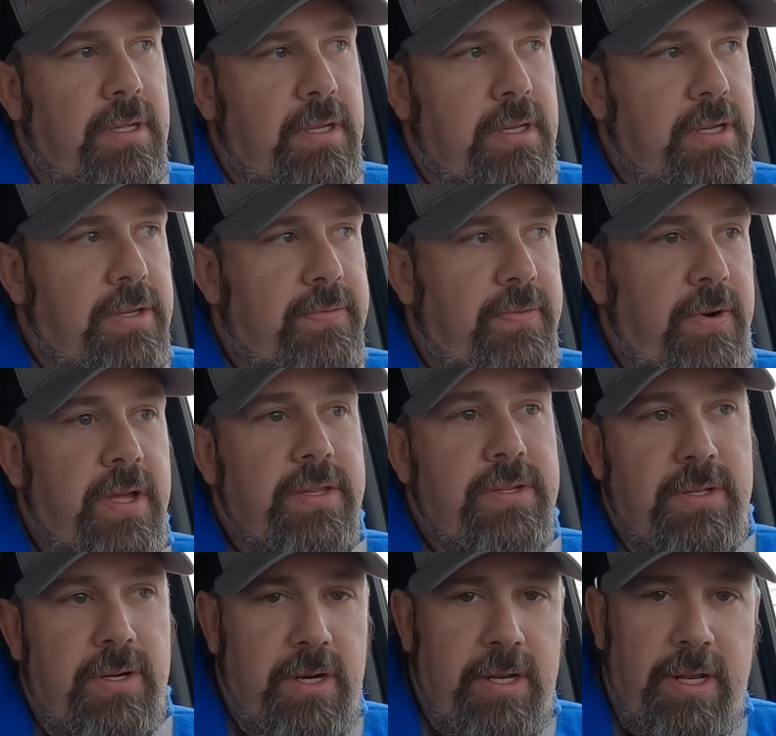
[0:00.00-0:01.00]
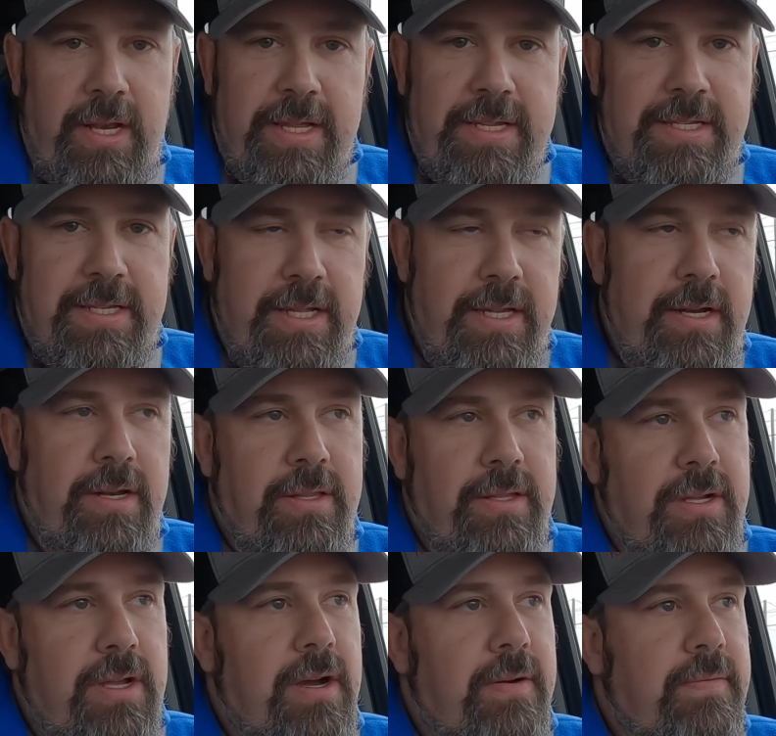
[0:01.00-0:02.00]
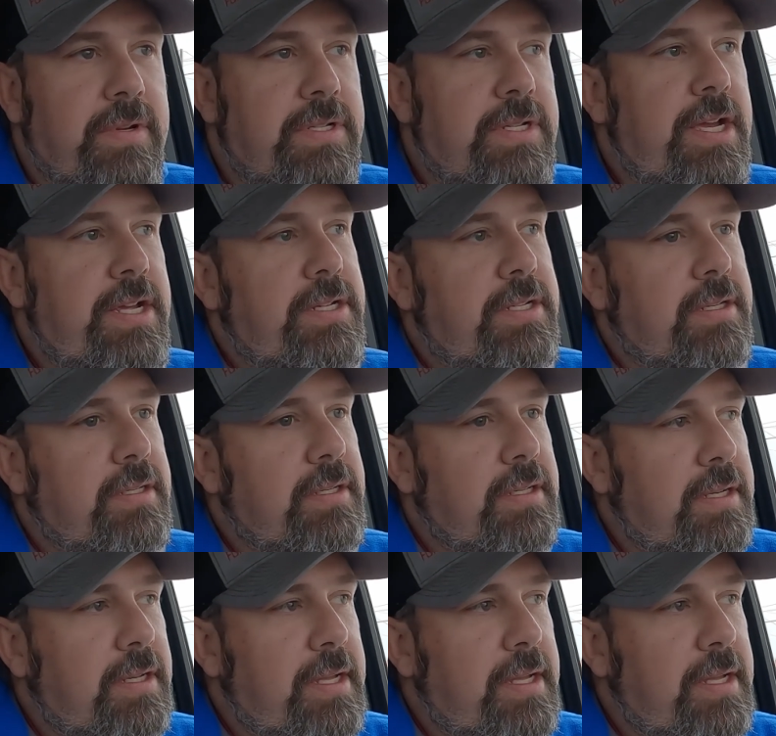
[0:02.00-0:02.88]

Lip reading: and his friend started listening in on the conversation,